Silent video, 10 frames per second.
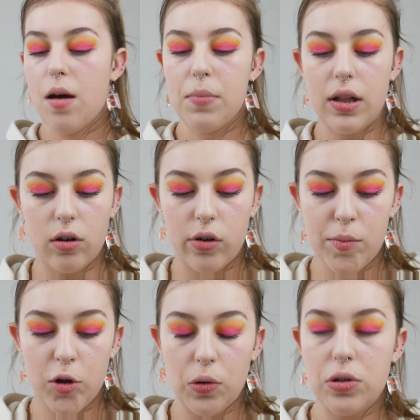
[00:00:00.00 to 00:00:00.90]
But the cream
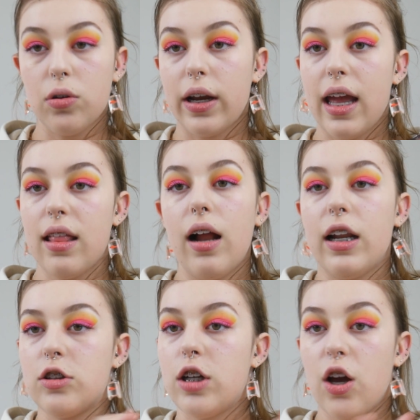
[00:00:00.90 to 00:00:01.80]
contour kit that I
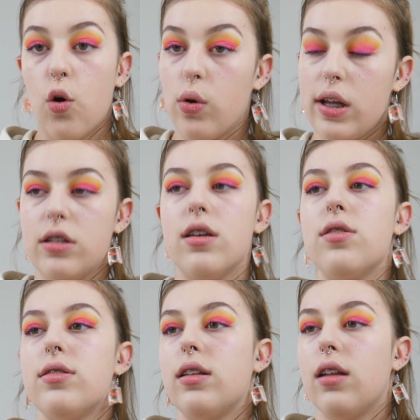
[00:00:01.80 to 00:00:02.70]
literally always
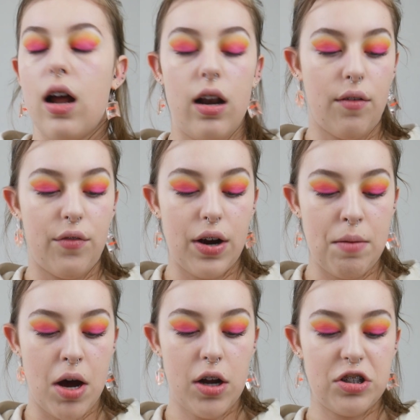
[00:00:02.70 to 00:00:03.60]
use and that I love very
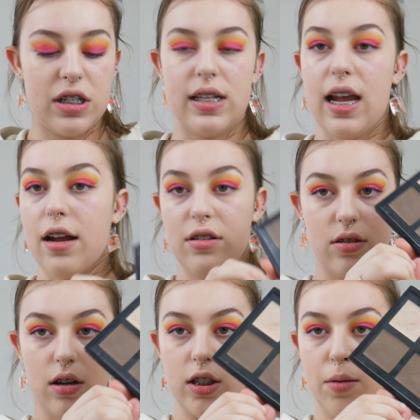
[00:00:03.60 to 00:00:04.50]
much is the
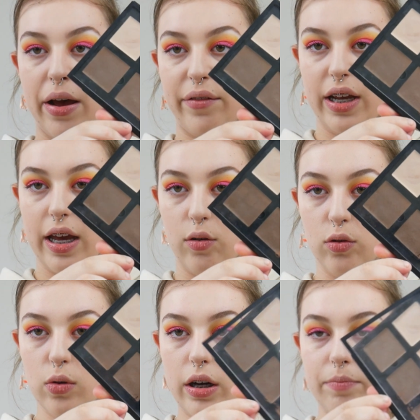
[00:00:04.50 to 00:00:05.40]
Anastasia Beverly
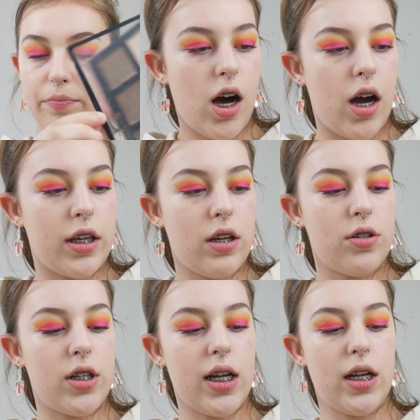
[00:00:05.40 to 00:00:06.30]
Hills one. I
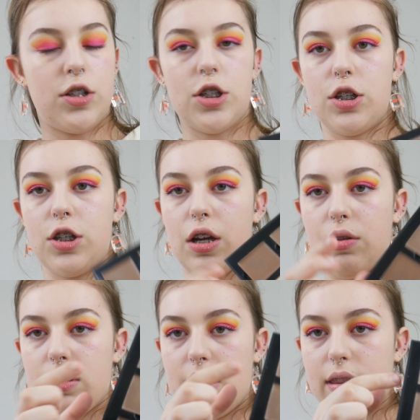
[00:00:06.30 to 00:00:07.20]
usually just
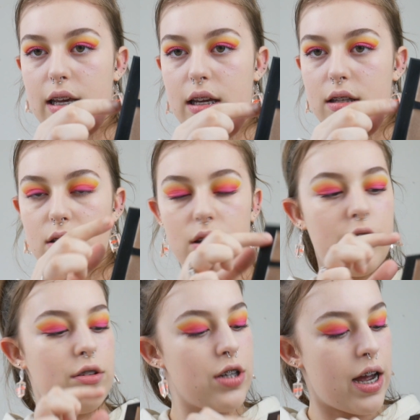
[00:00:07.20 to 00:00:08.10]
use these
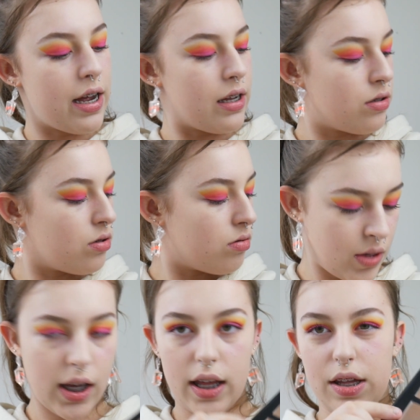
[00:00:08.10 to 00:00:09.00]
two shades,
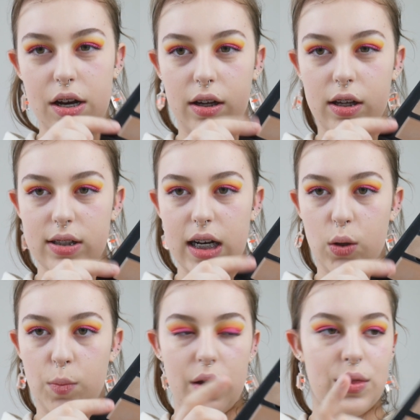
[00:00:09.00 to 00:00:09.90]
and then I use a
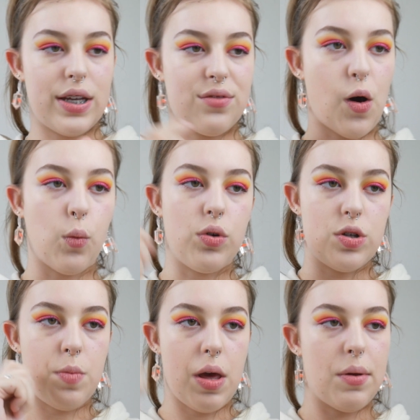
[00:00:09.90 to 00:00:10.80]
little bit of this if I want
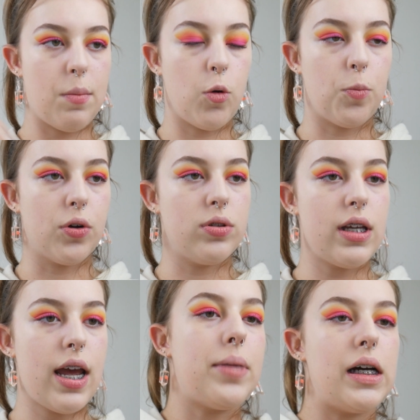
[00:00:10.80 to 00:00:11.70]
to be a bit more
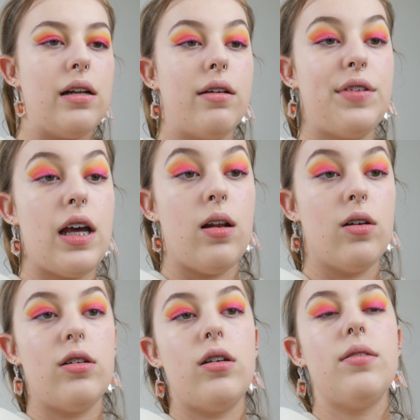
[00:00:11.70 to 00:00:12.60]
bronzy. But I love it a
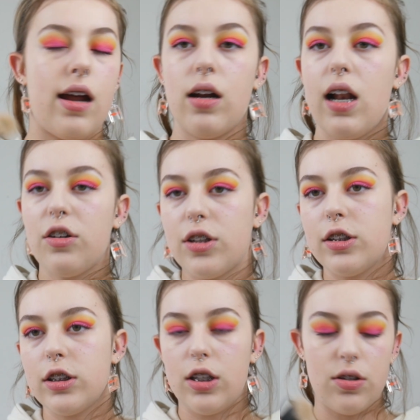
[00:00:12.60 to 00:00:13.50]
lot, and I literally
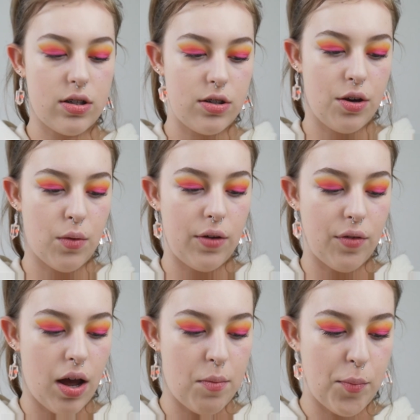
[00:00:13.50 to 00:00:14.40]
just use a duo
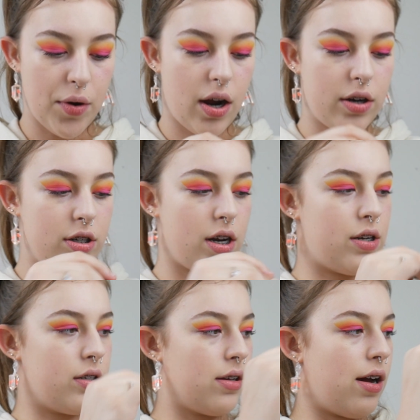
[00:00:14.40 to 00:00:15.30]
fibre brush and
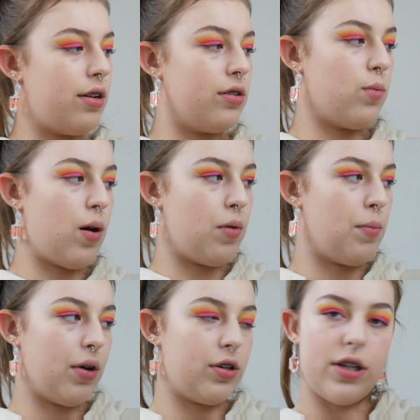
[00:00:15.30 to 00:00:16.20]
just kind of swirl my
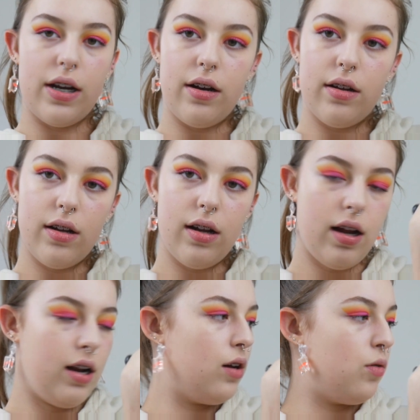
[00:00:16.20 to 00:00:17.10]
brush in
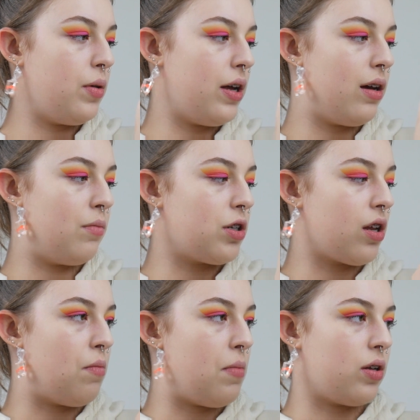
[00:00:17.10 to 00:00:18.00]
a little bit. I'm just
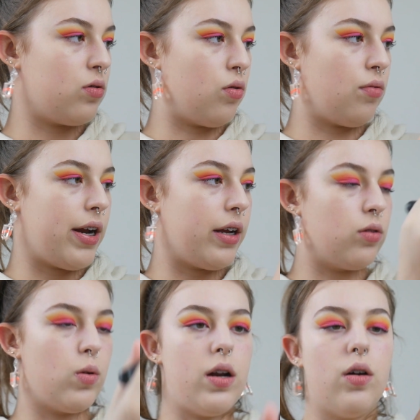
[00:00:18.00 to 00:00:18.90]
going to mix all three because
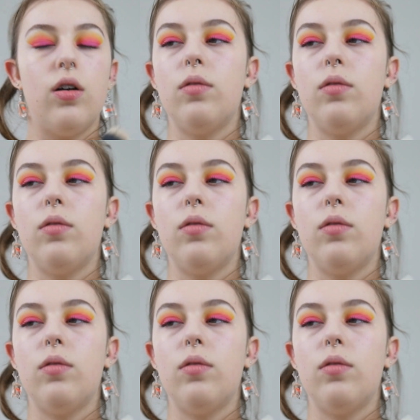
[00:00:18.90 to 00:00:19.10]
why not?